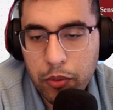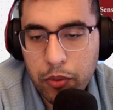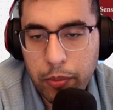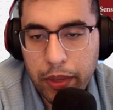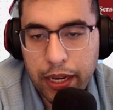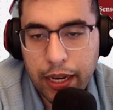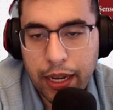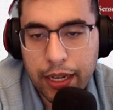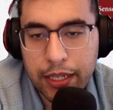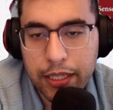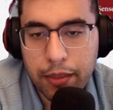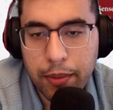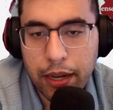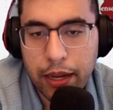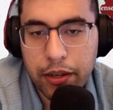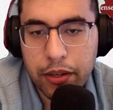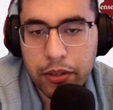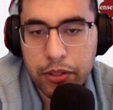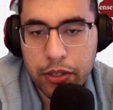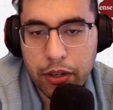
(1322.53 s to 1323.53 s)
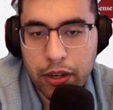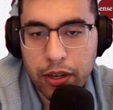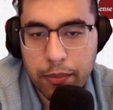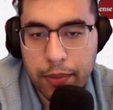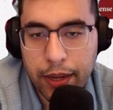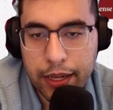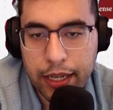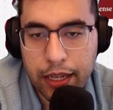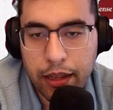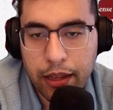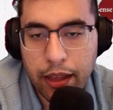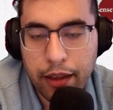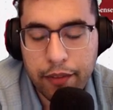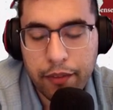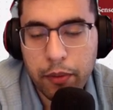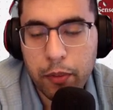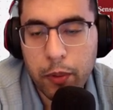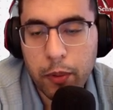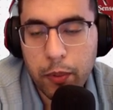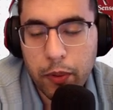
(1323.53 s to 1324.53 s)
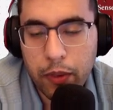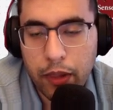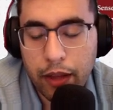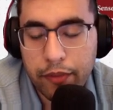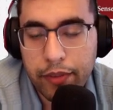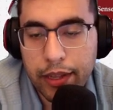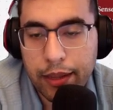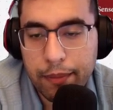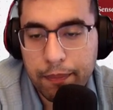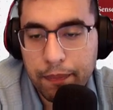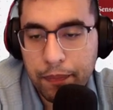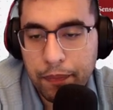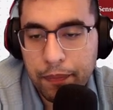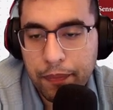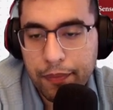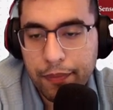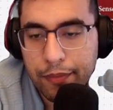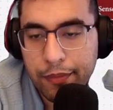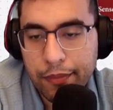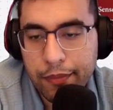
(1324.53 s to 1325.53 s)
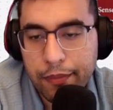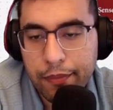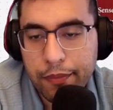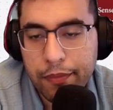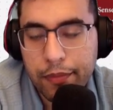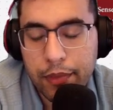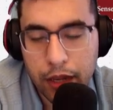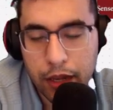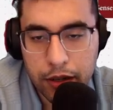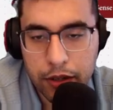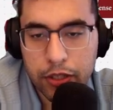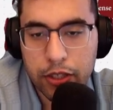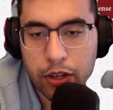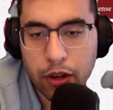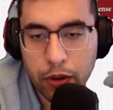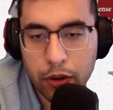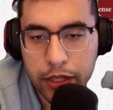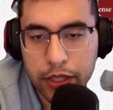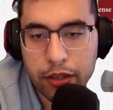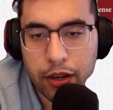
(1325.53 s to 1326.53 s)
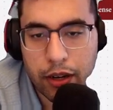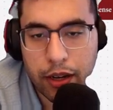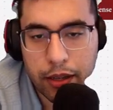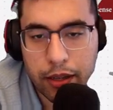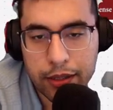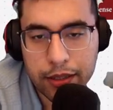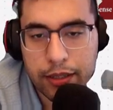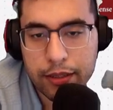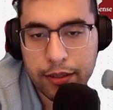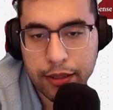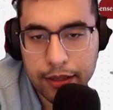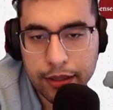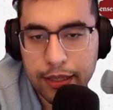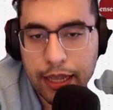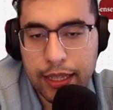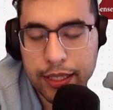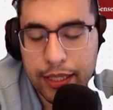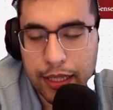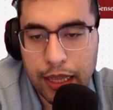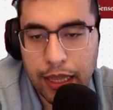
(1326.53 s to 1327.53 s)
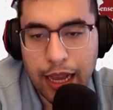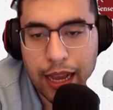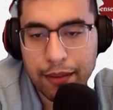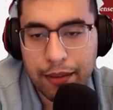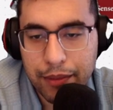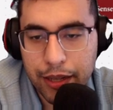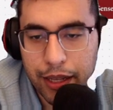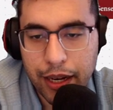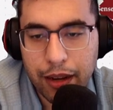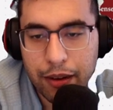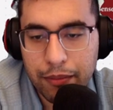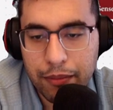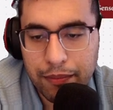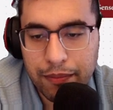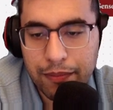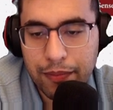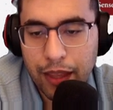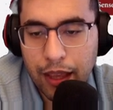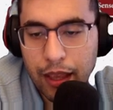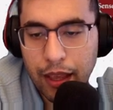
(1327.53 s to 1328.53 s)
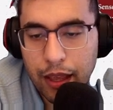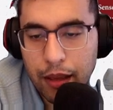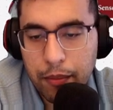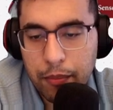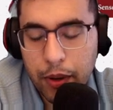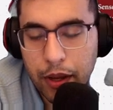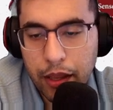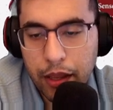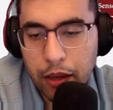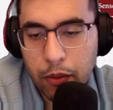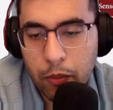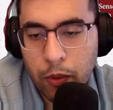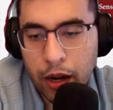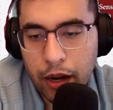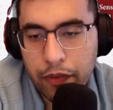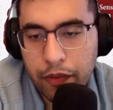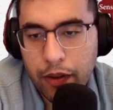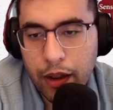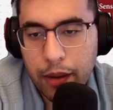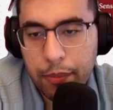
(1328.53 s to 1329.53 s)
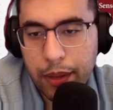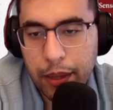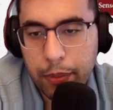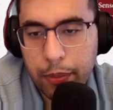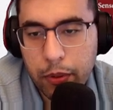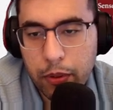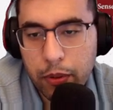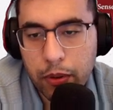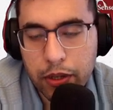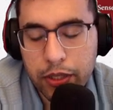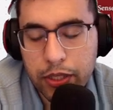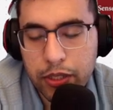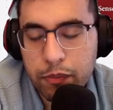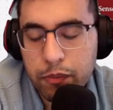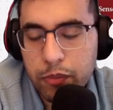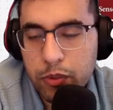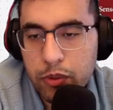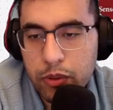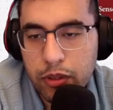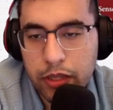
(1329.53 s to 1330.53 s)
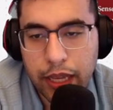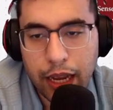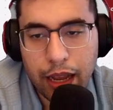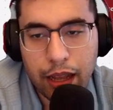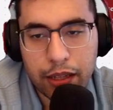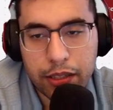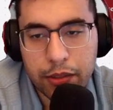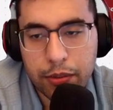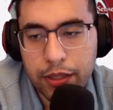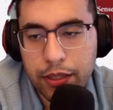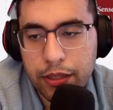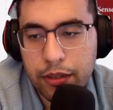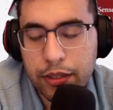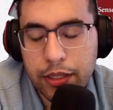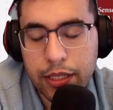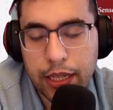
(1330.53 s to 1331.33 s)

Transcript: will be nice about your startup idea. Everyone will love it. There's always going, that's a lie, but you want to find people who are just brutally honest with you and